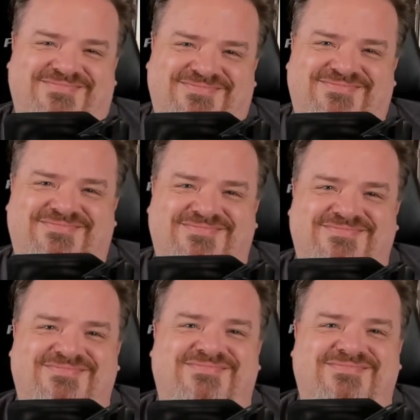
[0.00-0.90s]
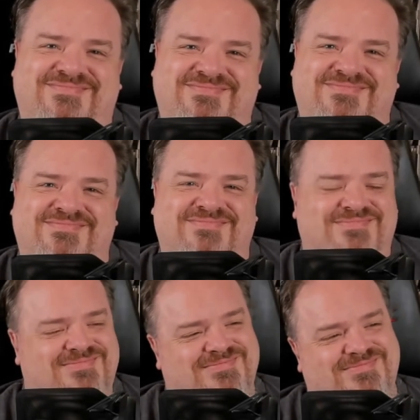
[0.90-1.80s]

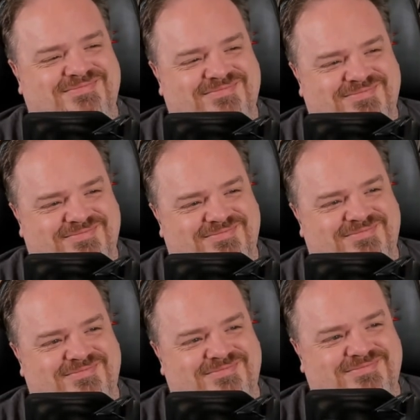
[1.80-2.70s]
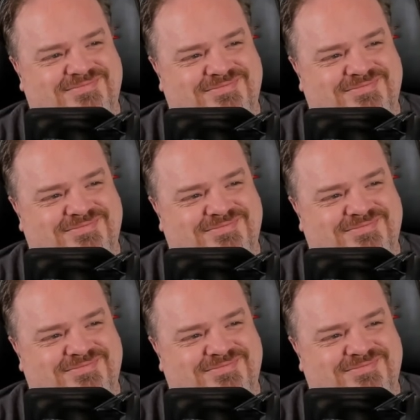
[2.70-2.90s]
(silent)